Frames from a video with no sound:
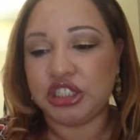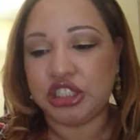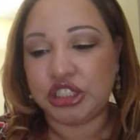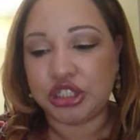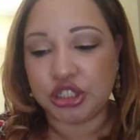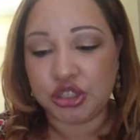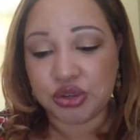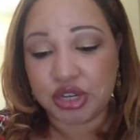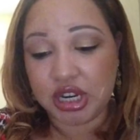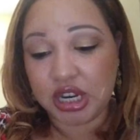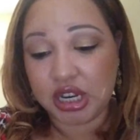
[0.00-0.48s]

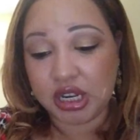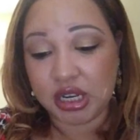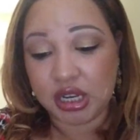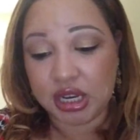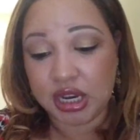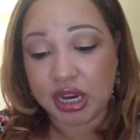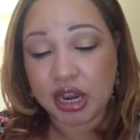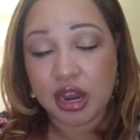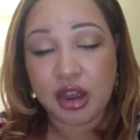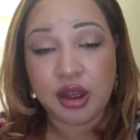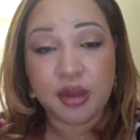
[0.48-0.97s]
And you
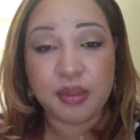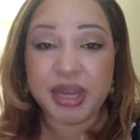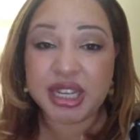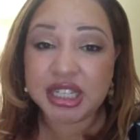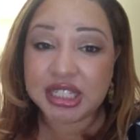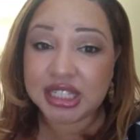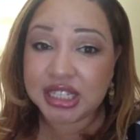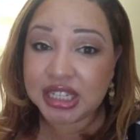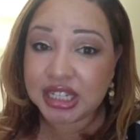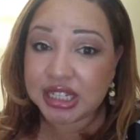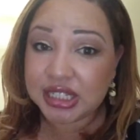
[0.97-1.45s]
can
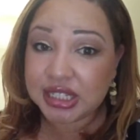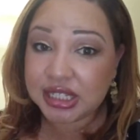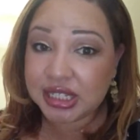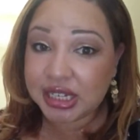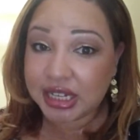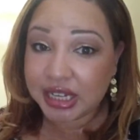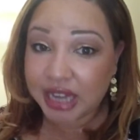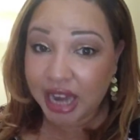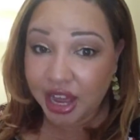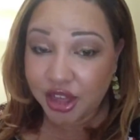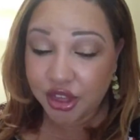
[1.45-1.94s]
mix these
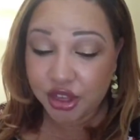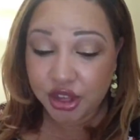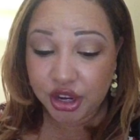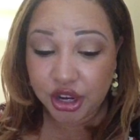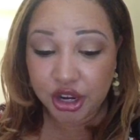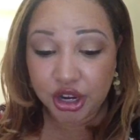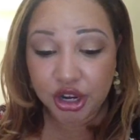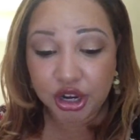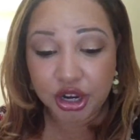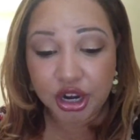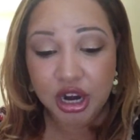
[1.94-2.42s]

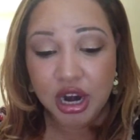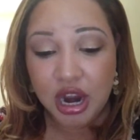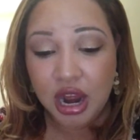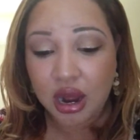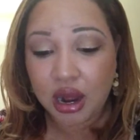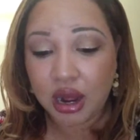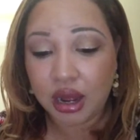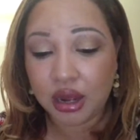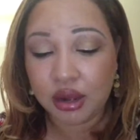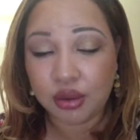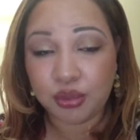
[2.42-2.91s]
together,
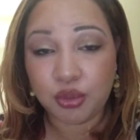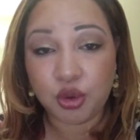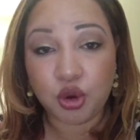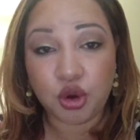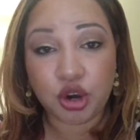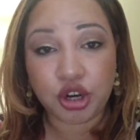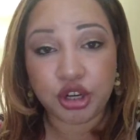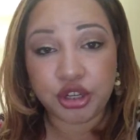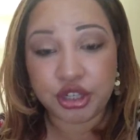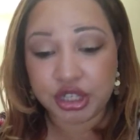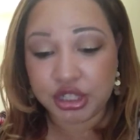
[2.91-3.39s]

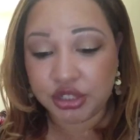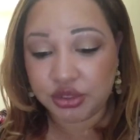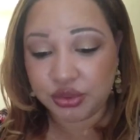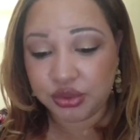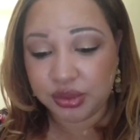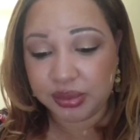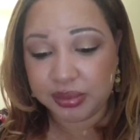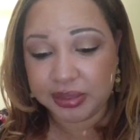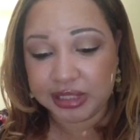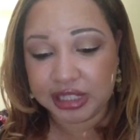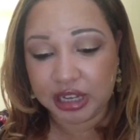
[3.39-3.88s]
or you can do
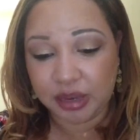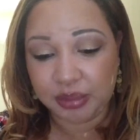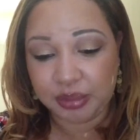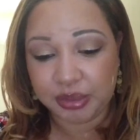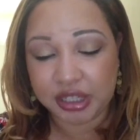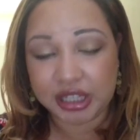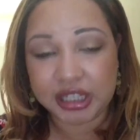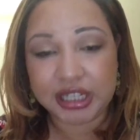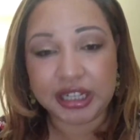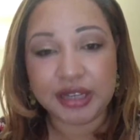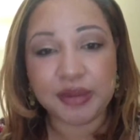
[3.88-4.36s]
them
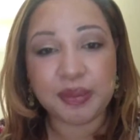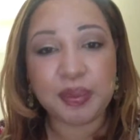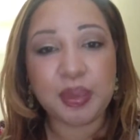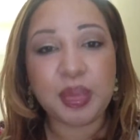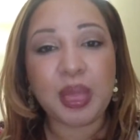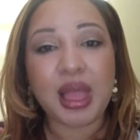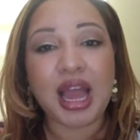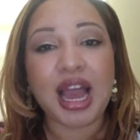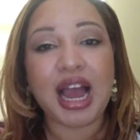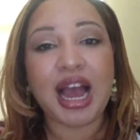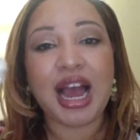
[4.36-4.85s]
separately.
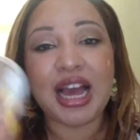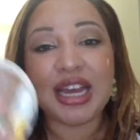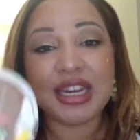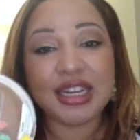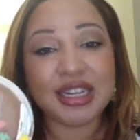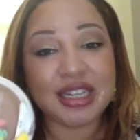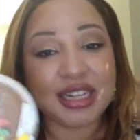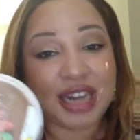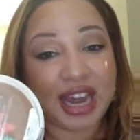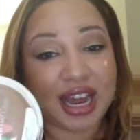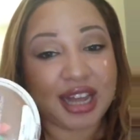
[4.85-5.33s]
I
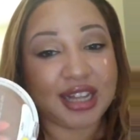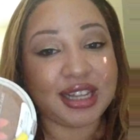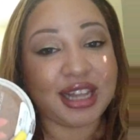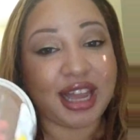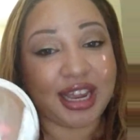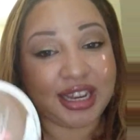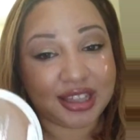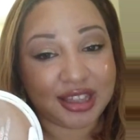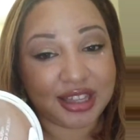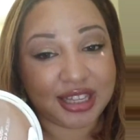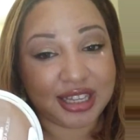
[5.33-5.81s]
did not
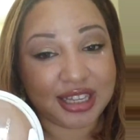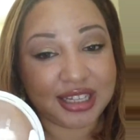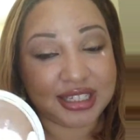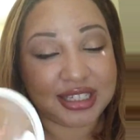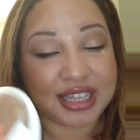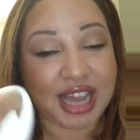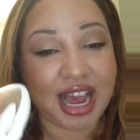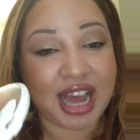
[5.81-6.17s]
like this.